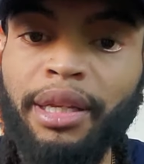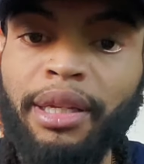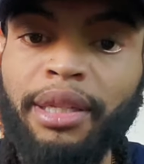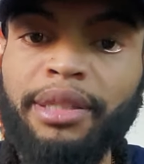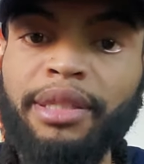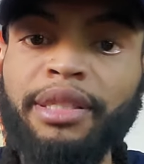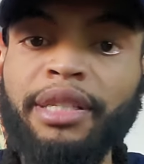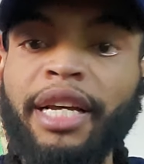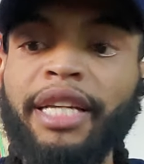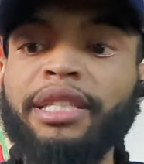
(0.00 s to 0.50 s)

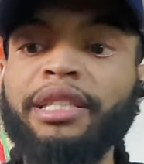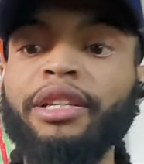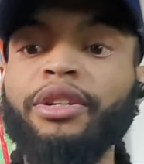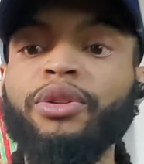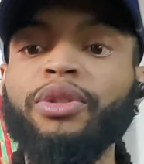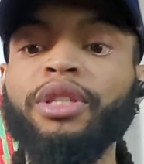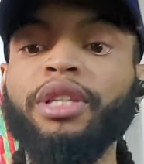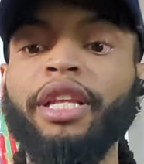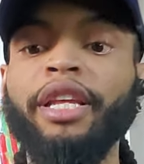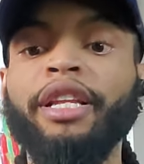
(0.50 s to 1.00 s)
This is a nice
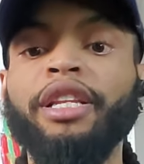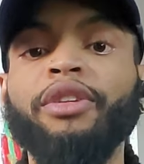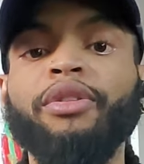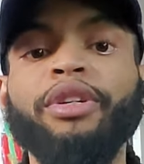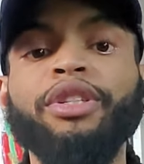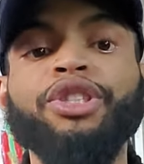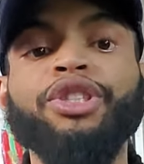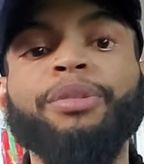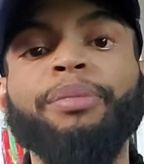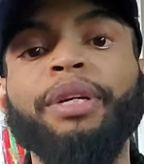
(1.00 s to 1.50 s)
little sleek
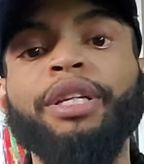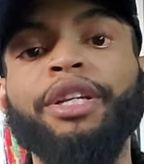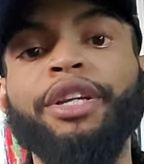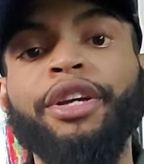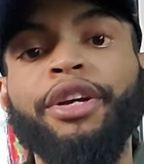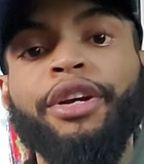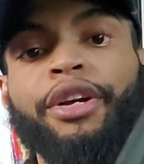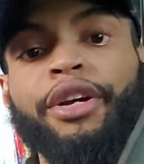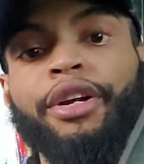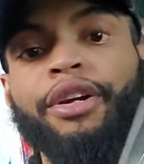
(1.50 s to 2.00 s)
little instrument
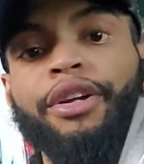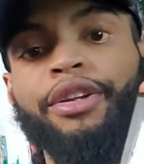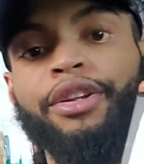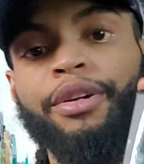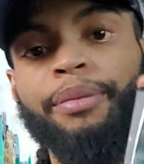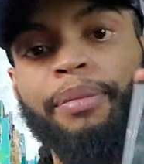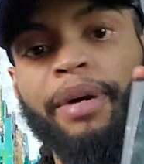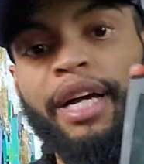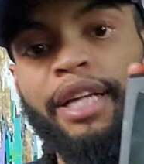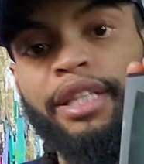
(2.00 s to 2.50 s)
here. You
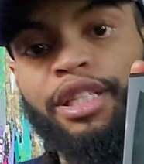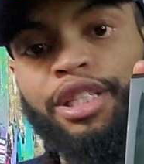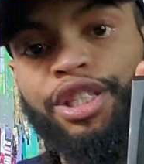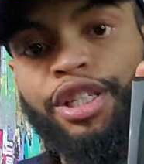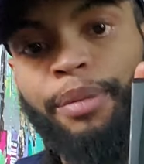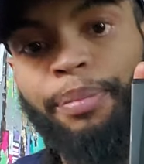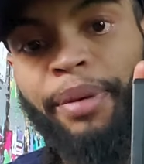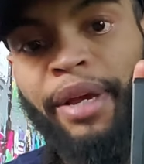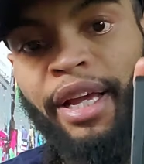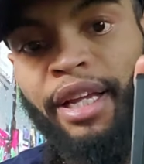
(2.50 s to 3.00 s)
can buy the
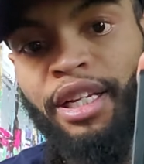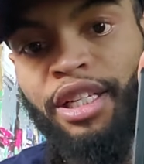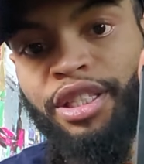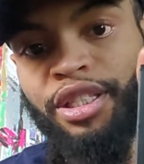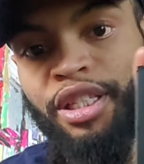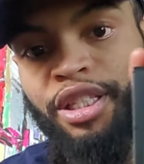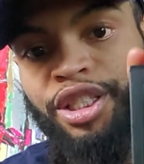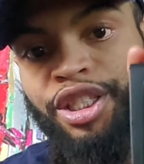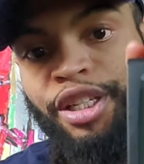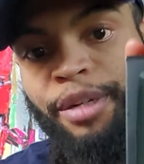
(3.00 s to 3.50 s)
G Pen. This
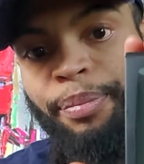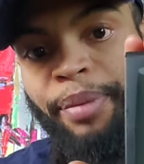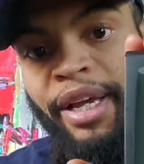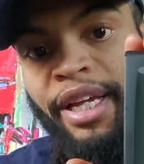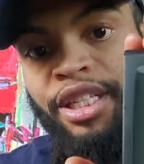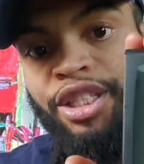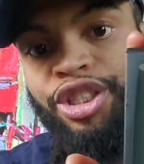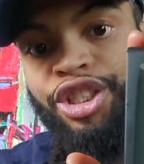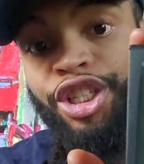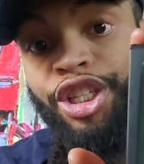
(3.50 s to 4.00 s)
is the G
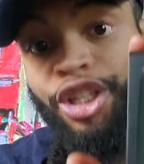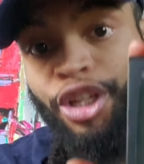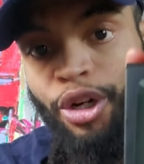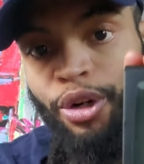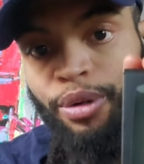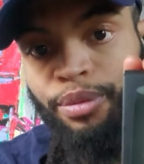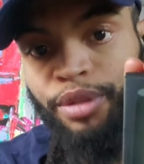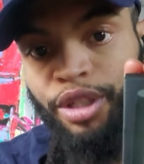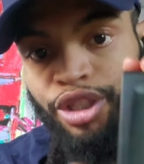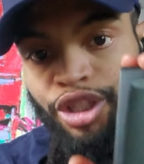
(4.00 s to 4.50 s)
Pen
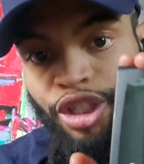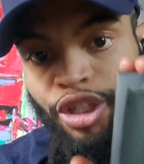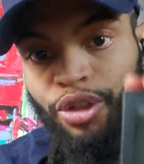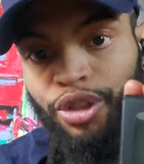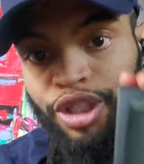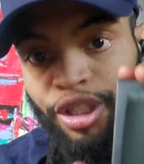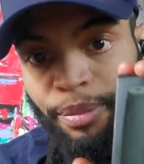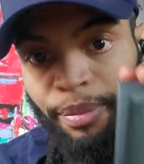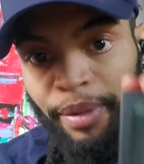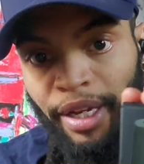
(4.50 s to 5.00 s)
Gio, the
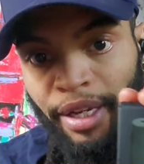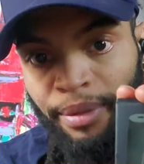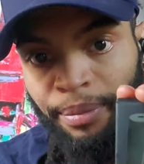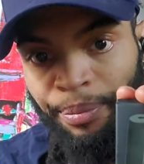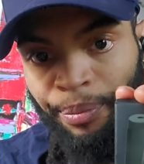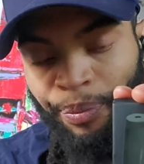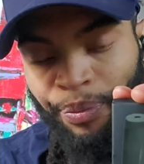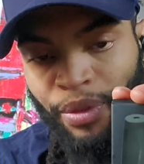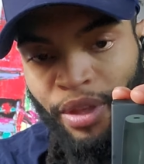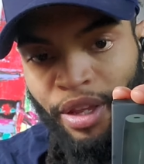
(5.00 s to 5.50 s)
Gio G Pen.
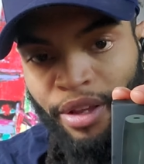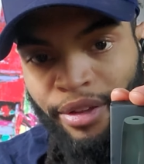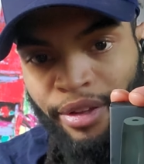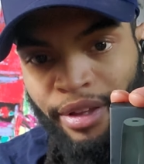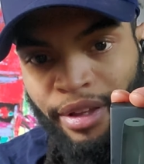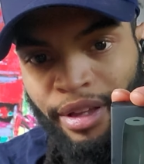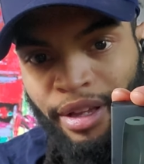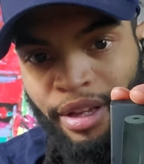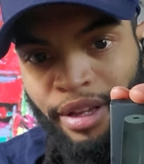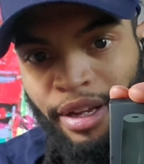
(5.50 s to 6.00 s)

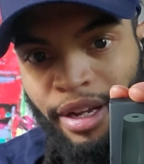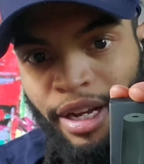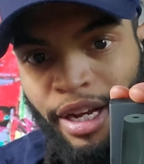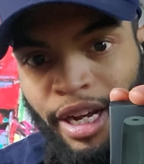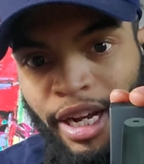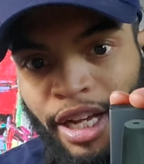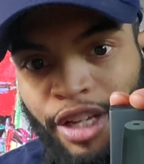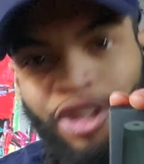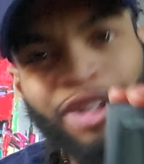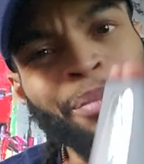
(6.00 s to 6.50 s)

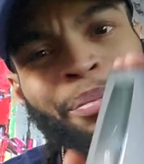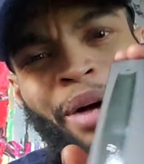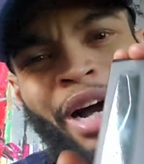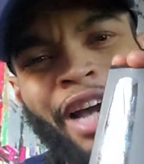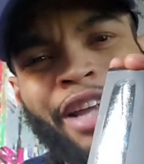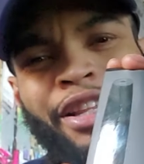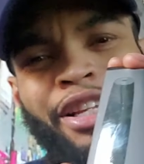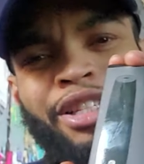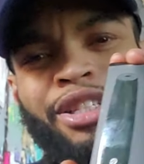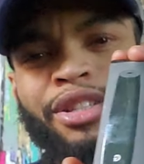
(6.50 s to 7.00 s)
You can
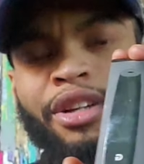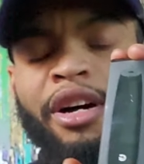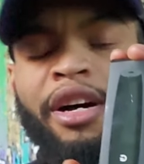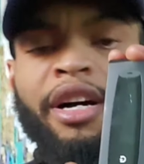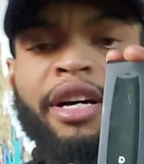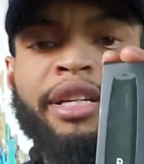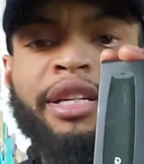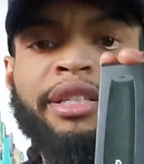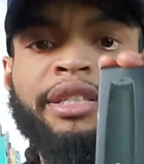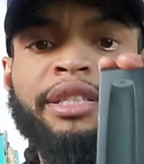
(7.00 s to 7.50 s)
buy this
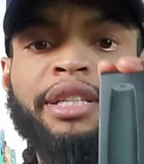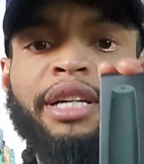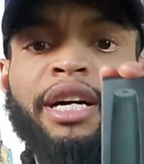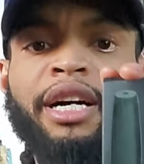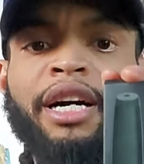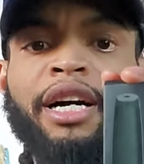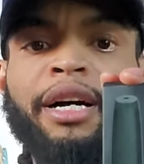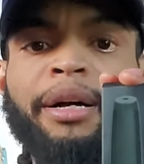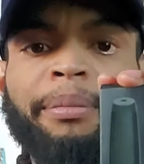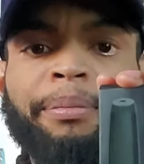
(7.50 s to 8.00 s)

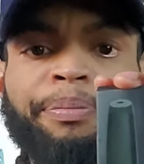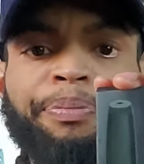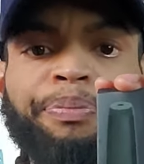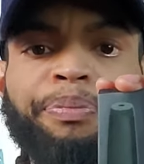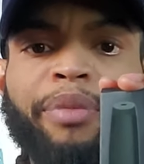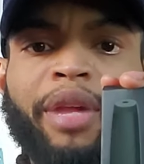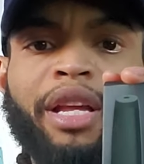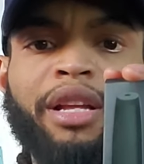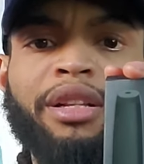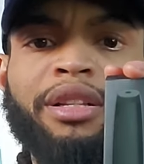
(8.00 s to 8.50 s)
on
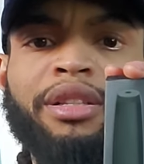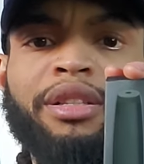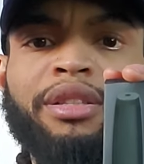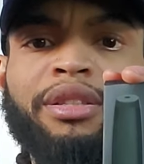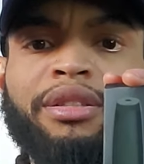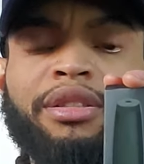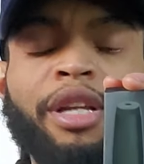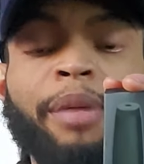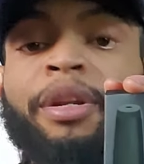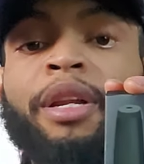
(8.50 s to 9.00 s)

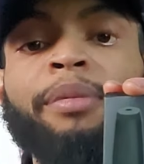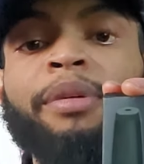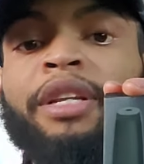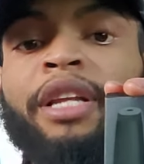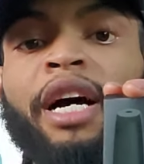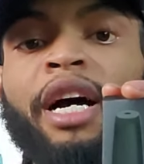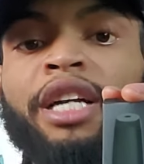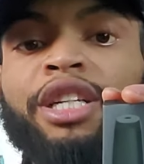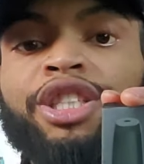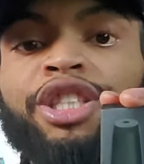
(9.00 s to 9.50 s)

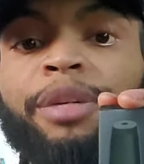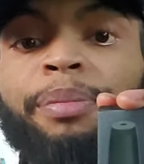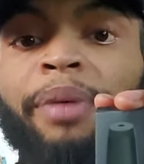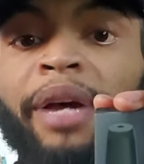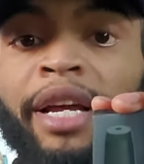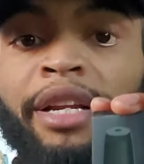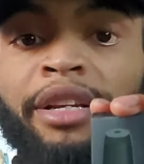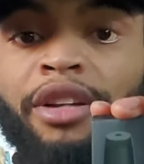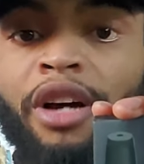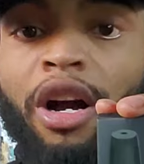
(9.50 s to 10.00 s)

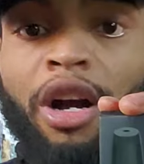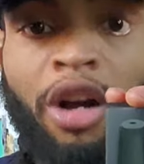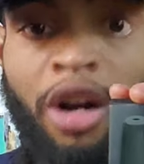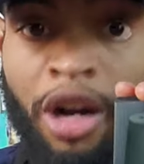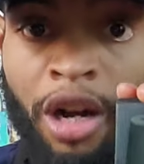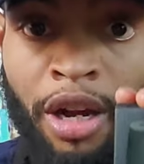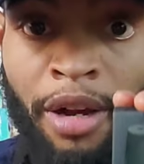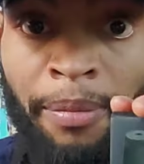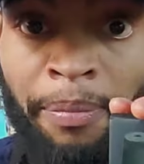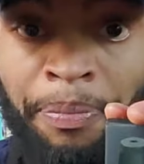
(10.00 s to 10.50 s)

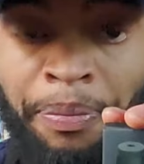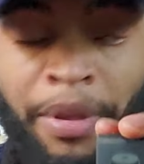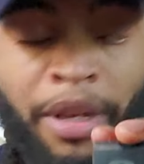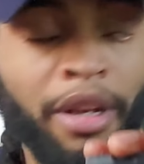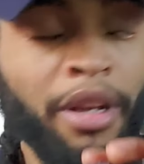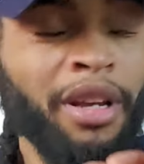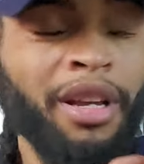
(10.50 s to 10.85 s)
www.gpen.com.